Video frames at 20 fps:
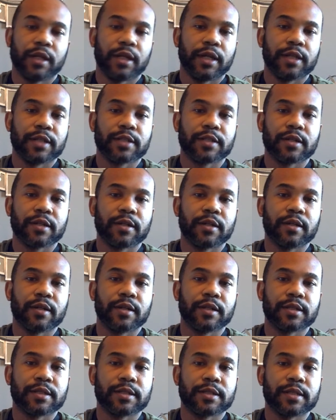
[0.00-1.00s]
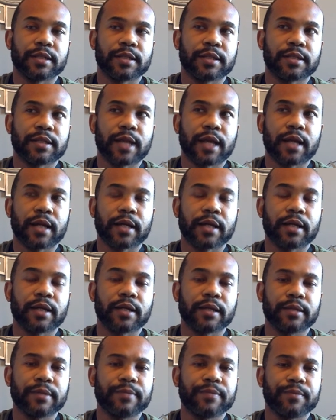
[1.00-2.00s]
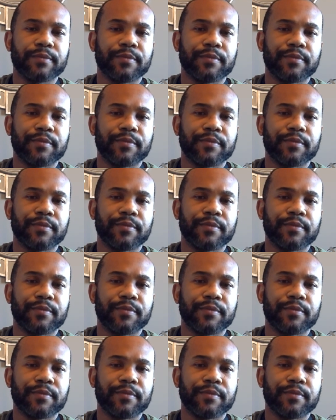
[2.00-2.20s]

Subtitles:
is not gonna